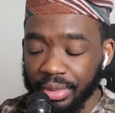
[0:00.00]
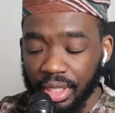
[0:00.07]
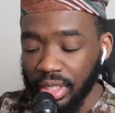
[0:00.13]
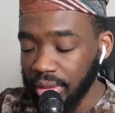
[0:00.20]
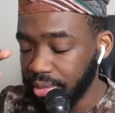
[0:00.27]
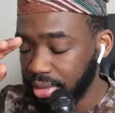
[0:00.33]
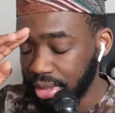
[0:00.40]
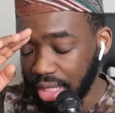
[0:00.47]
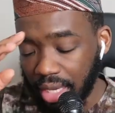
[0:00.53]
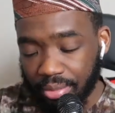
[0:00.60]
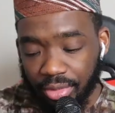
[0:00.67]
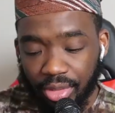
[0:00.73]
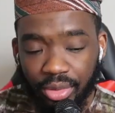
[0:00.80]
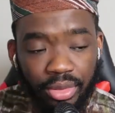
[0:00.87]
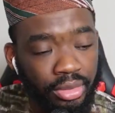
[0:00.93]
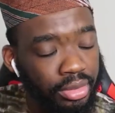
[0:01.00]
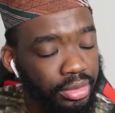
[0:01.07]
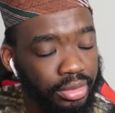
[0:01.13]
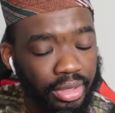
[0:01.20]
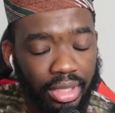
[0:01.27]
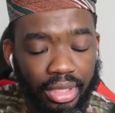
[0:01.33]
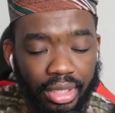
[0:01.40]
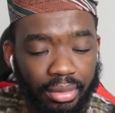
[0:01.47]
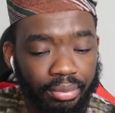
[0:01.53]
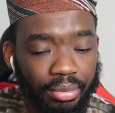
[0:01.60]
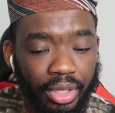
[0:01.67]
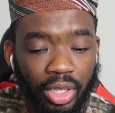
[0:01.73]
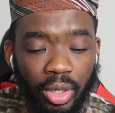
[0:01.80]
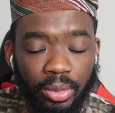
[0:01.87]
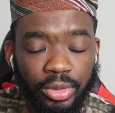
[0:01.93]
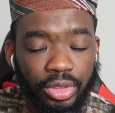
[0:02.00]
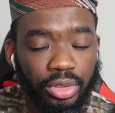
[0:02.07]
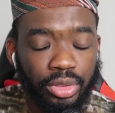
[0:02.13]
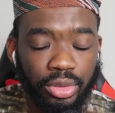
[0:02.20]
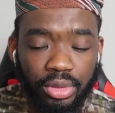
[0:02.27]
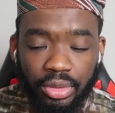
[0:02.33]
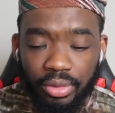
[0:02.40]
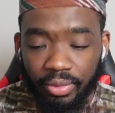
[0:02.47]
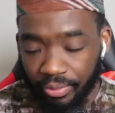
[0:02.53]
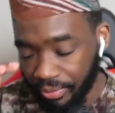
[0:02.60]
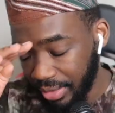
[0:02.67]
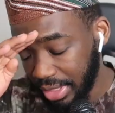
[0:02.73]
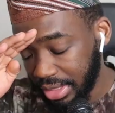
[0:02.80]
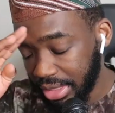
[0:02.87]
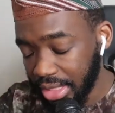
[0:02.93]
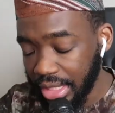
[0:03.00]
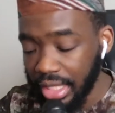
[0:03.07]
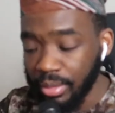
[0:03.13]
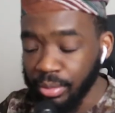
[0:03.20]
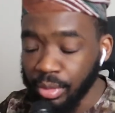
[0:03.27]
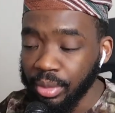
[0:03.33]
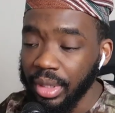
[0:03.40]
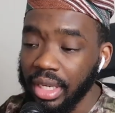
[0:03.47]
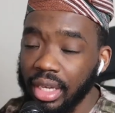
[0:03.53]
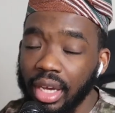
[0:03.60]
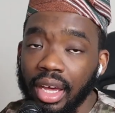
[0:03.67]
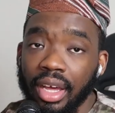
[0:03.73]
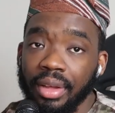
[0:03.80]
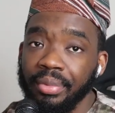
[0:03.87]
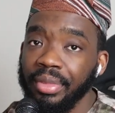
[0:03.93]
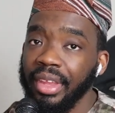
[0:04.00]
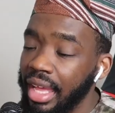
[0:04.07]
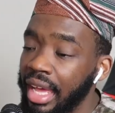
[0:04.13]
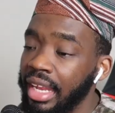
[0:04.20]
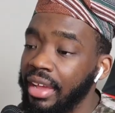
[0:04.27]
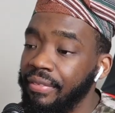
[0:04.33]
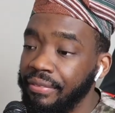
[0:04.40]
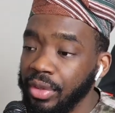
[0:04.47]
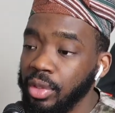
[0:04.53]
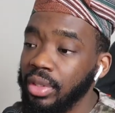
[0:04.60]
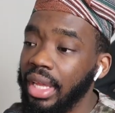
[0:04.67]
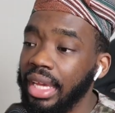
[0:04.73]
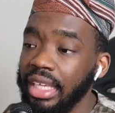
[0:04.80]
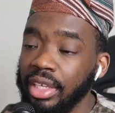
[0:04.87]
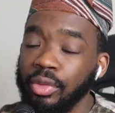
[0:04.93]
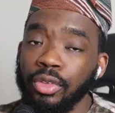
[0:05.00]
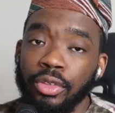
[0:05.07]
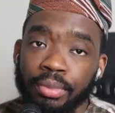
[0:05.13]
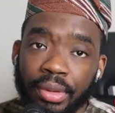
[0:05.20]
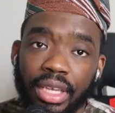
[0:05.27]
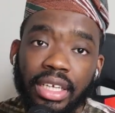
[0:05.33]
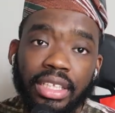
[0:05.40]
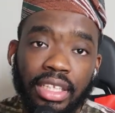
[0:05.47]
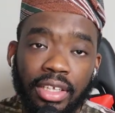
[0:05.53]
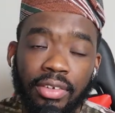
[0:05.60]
big ups to Cameroon, big ups to Vincent Abubakar, and I feel like it would make a